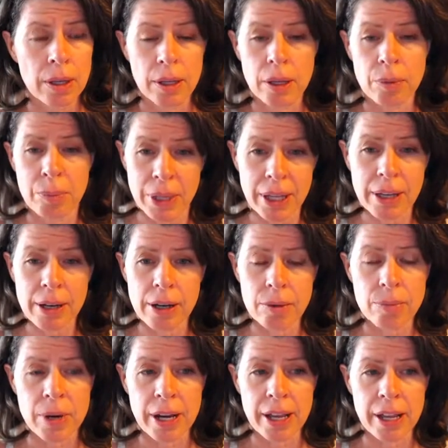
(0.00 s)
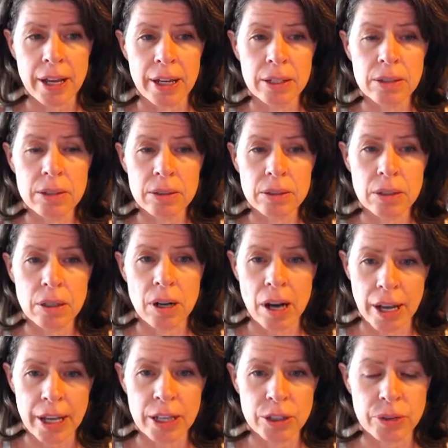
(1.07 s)
me on my end, I
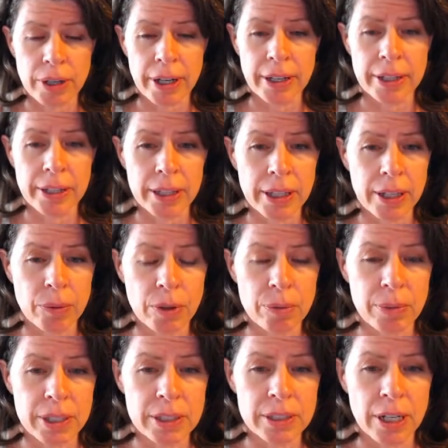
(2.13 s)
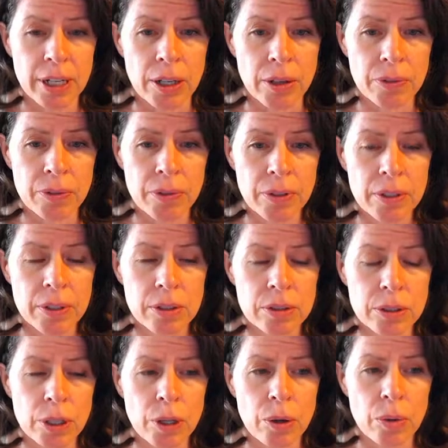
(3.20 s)
can triangulate with myself.
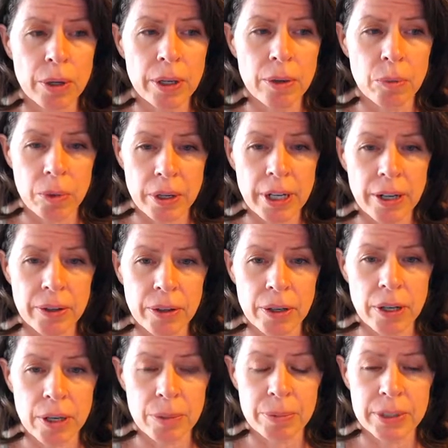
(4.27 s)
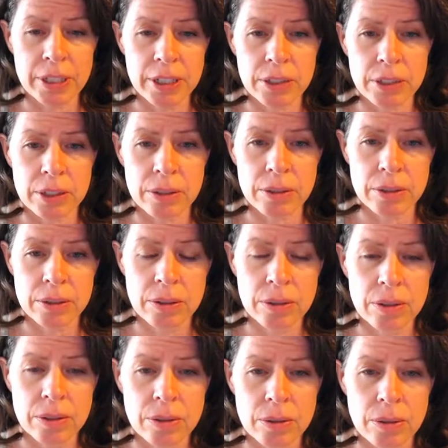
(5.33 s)
So work out your competition,
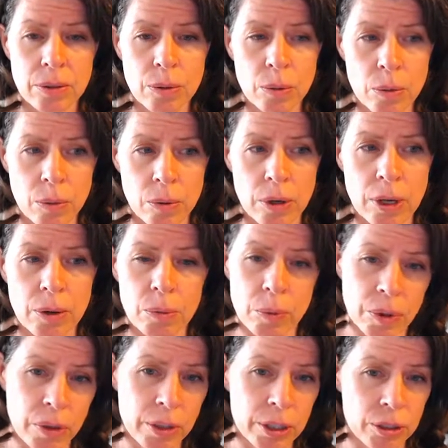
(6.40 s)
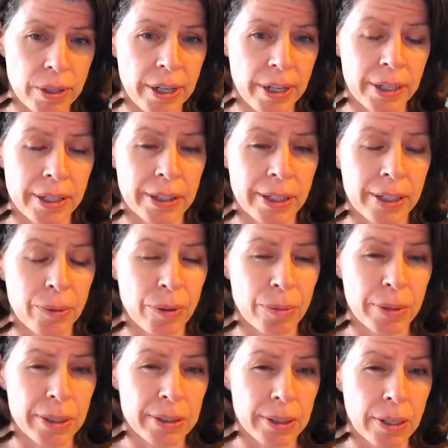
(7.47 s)
or we're going to triangulate with
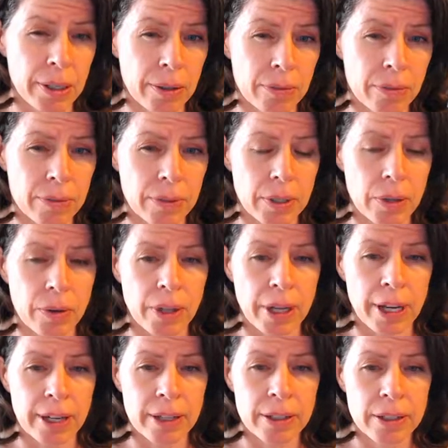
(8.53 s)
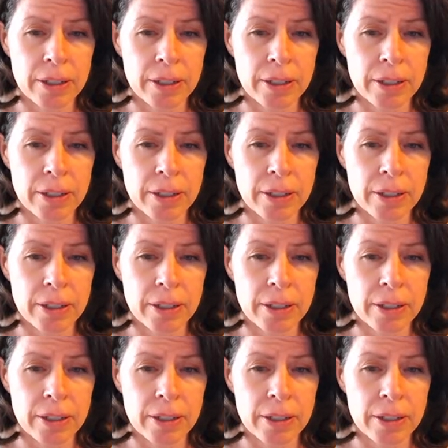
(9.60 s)
myself, okay?